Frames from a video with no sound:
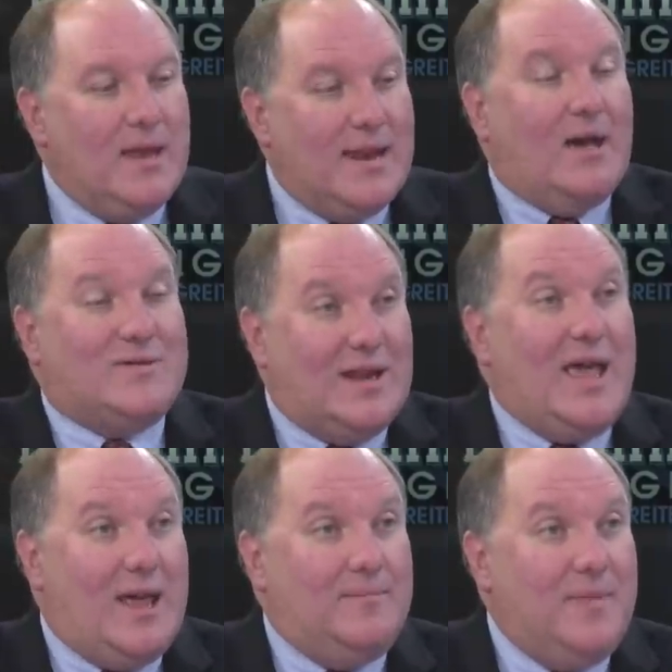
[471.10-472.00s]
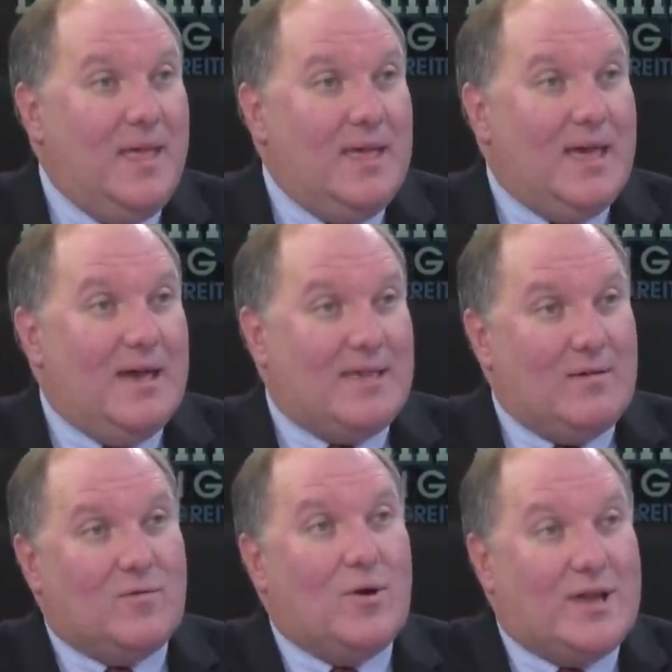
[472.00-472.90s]
Now, today, as I
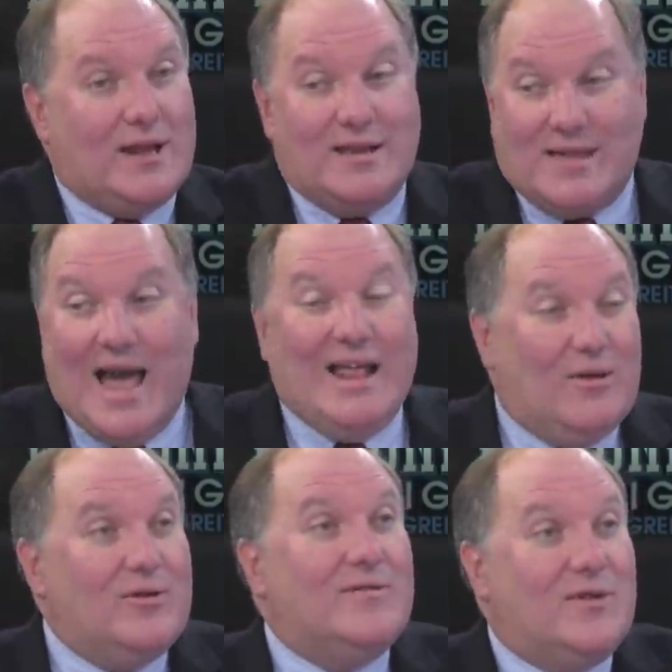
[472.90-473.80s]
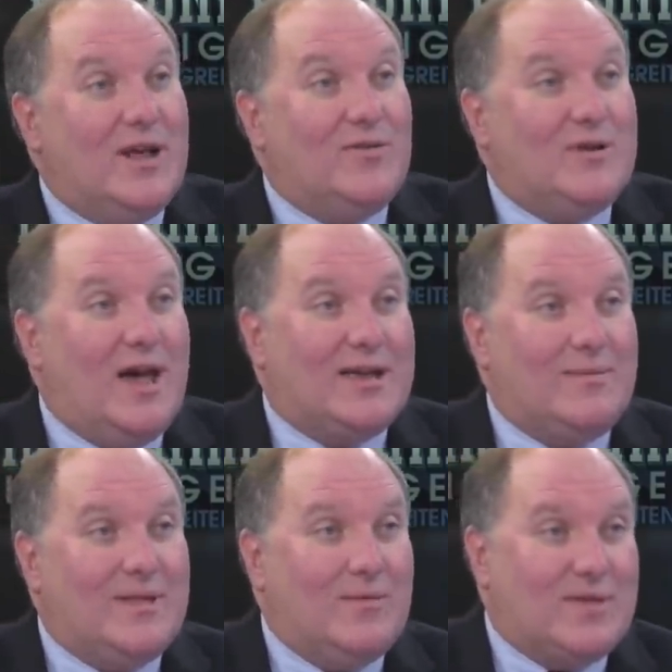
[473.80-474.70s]
was working on this, I learned of another
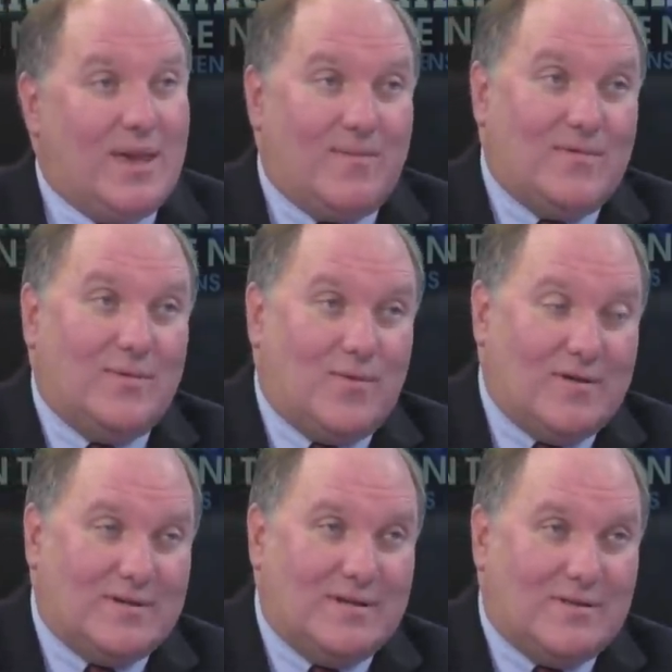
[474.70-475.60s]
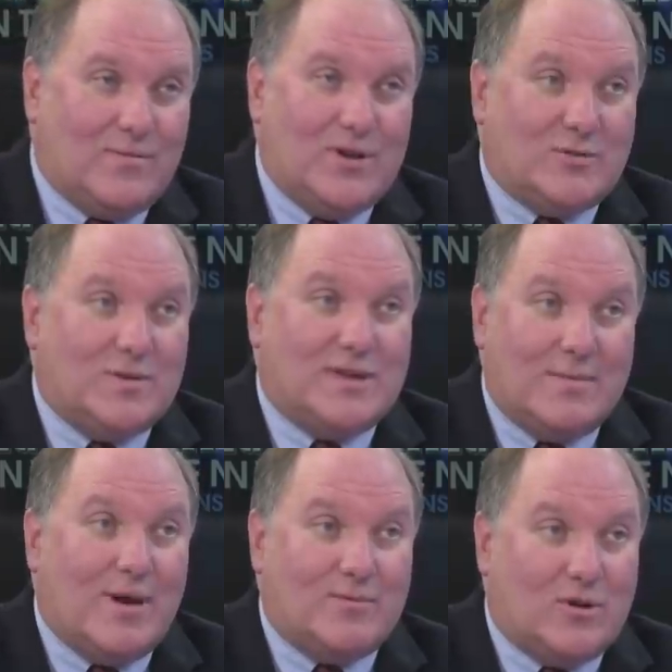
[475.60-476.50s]
document that was kept from the president's impeachment
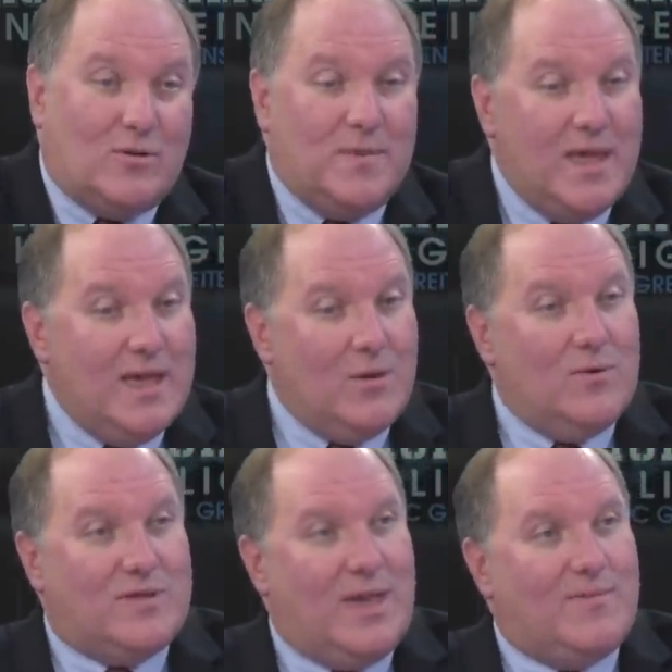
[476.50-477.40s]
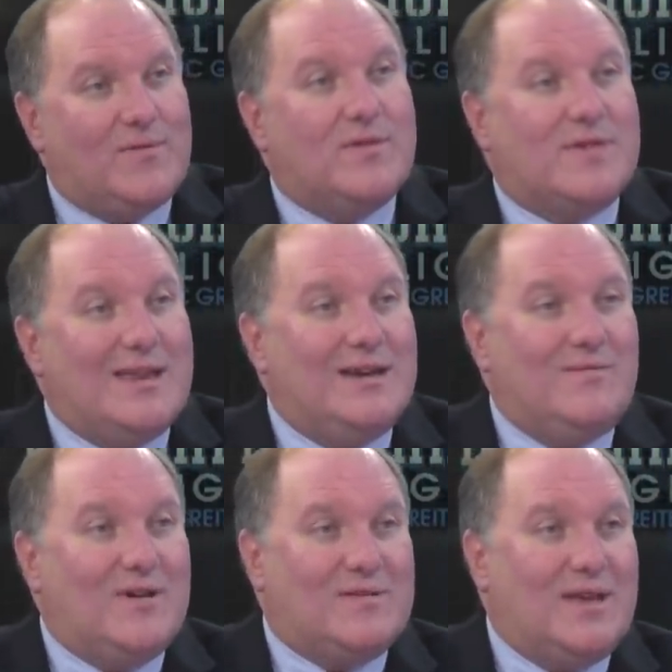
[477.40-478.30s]
team, I'm told, was kept from the Senate
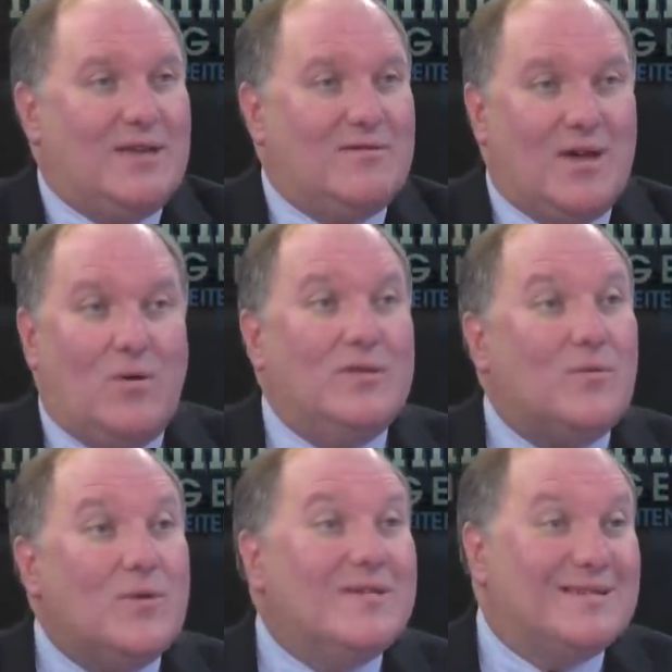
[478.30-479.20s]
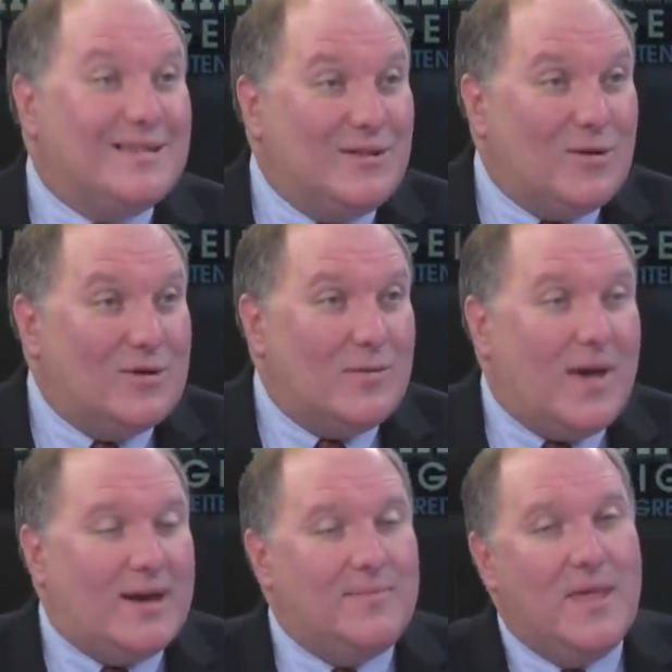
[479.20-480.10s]
investigators. They only recently learned
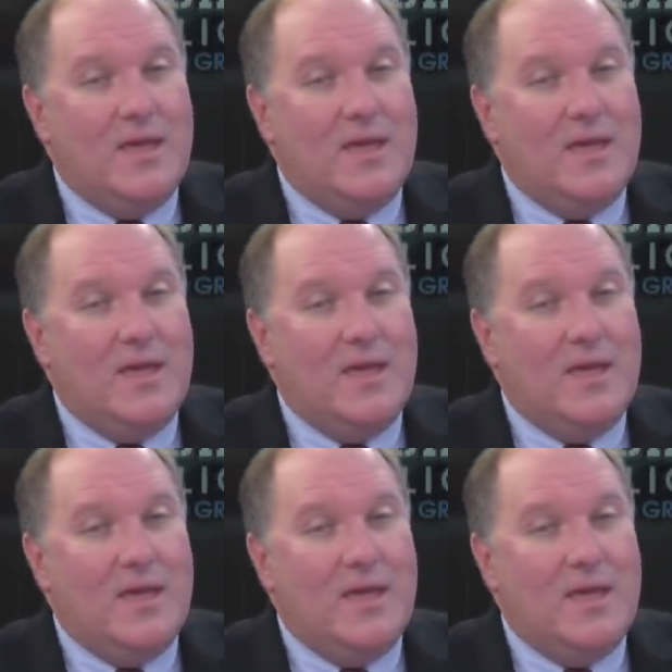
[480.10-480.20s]
about it.